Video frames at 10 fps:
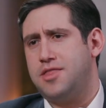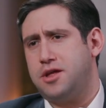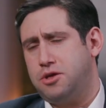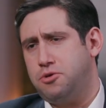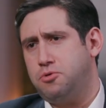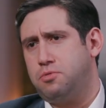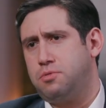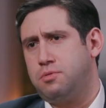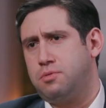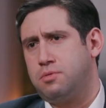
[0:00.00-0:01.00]
And then you
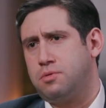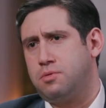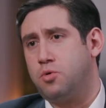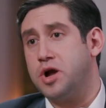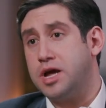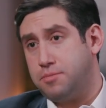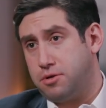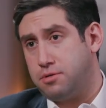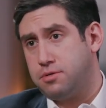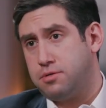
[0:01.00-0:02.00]
were
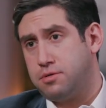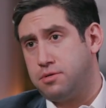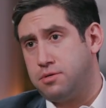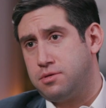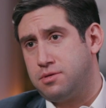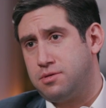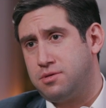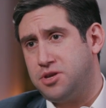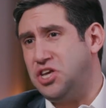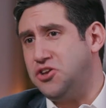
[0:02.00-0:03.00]
able
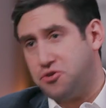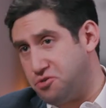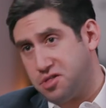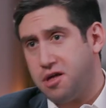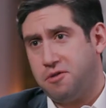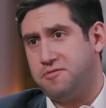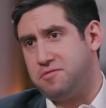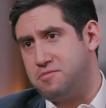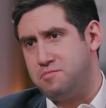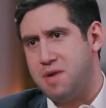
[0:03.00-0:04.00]
to teach
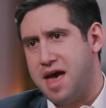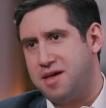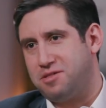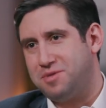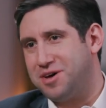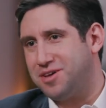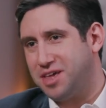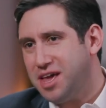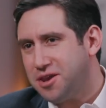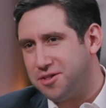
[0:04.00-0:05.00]
yourself math by
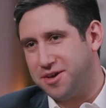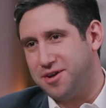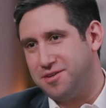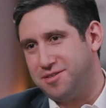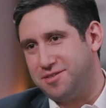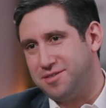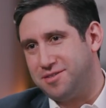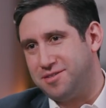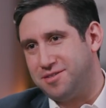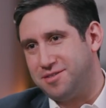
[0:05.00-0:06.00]
candlelight,
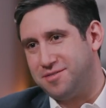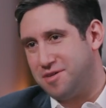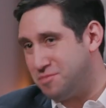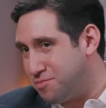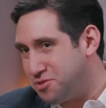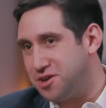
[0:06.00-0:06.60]
if I'm not